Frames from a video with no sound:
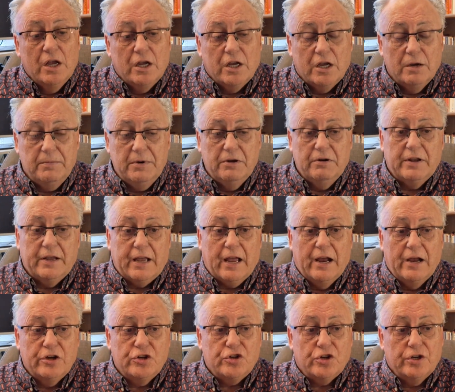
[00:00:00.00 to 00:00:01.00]

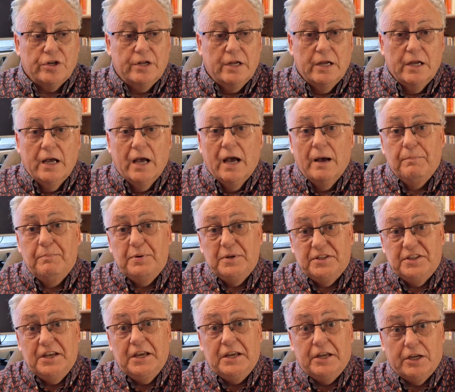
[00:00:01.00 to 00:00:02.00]
communication and
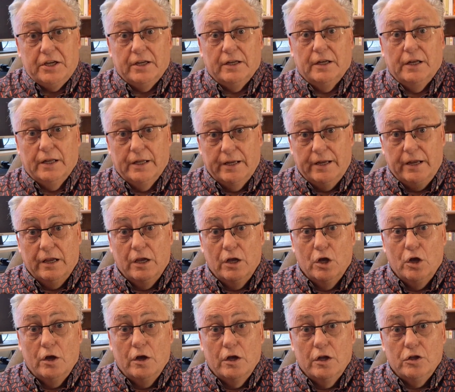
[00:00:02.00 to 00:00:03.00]
particularly
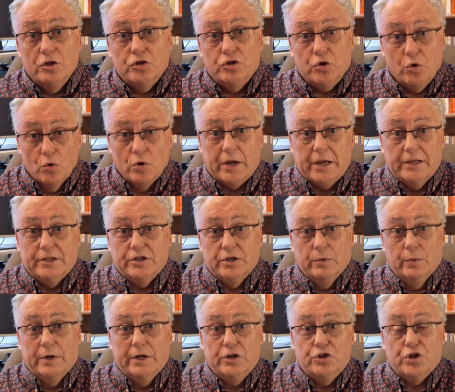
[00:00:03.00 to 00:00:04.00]
talking
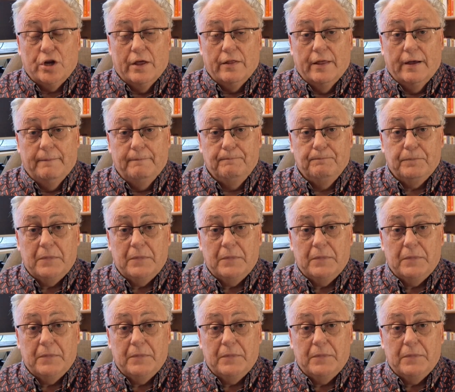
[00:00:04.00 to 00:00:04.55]
to each other.